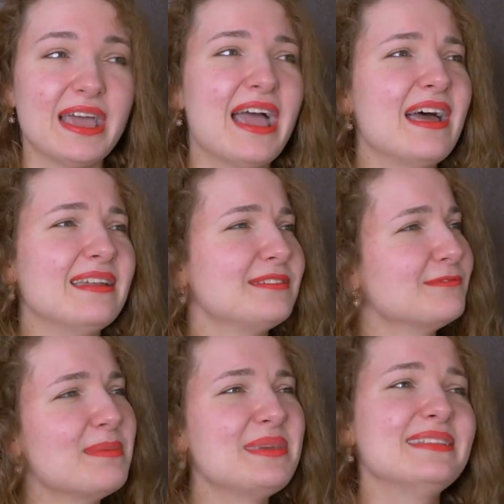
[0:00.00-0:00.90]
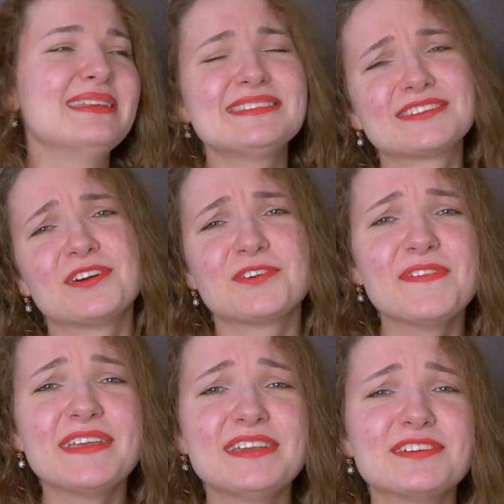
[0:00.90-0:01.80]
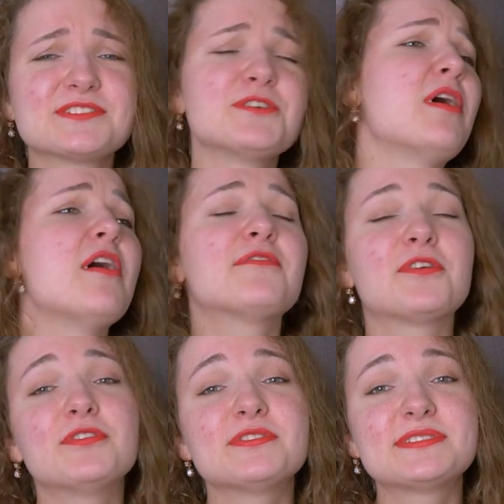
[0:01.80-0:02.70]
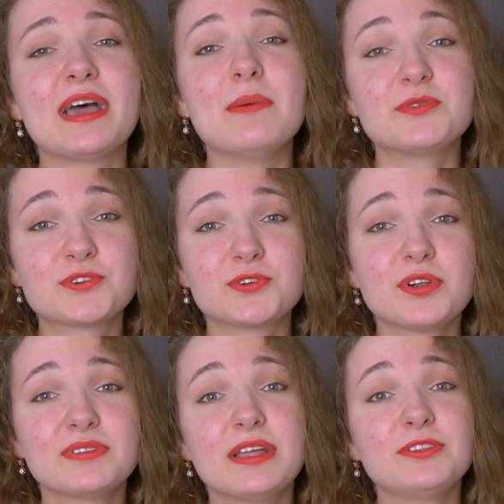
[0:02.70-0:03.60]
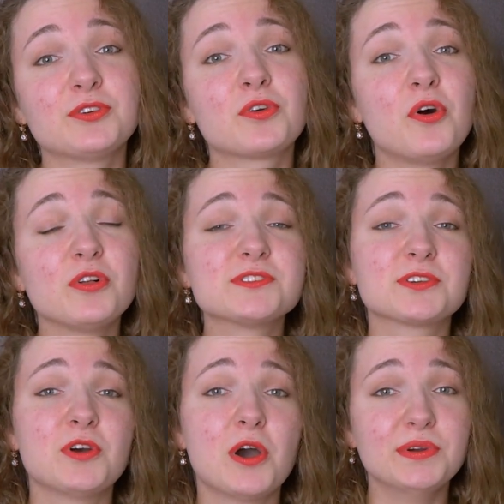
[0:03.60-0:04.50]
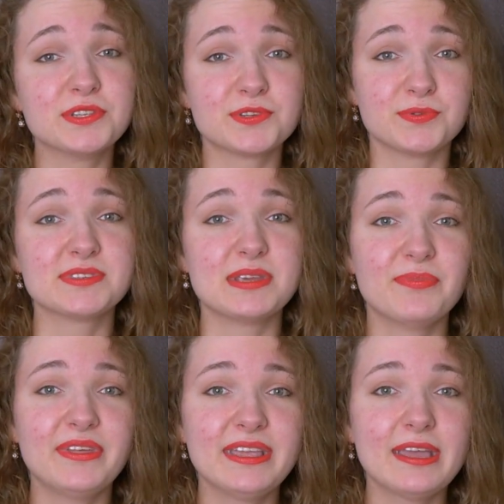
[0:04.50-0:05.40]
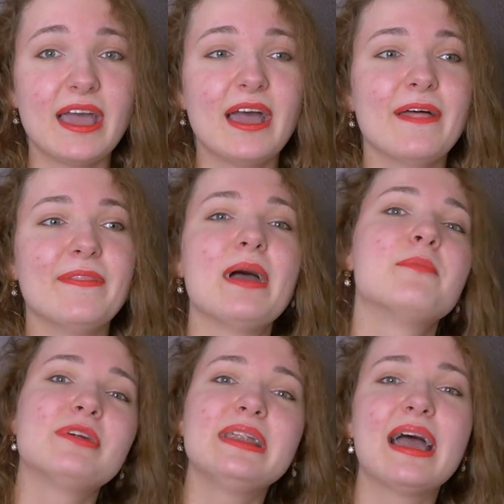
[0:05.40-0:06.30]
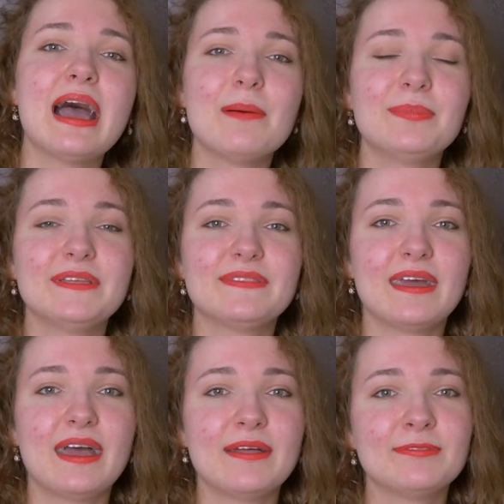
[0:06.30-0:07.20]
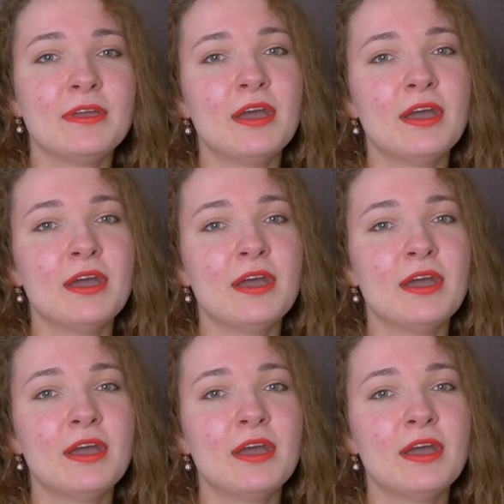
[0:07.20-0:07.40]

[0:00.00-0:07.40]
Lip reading: And I mean, it's a corona year, so of course I'm sure that you're also going through something, and I'm really happy that